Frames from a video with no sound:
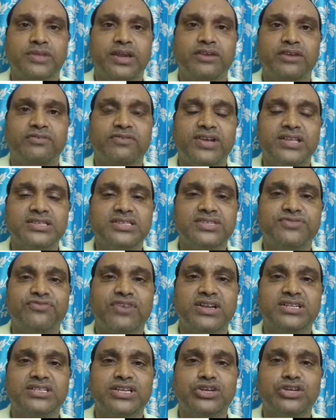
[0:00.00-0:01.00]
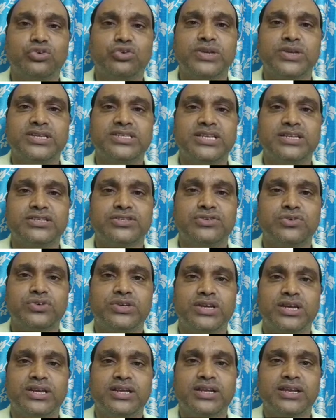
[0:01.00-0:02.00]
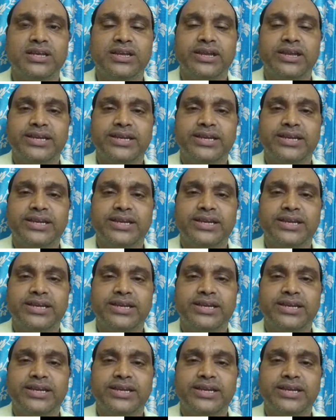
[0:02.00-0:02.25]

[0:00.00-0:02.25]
And once function 2 is executed,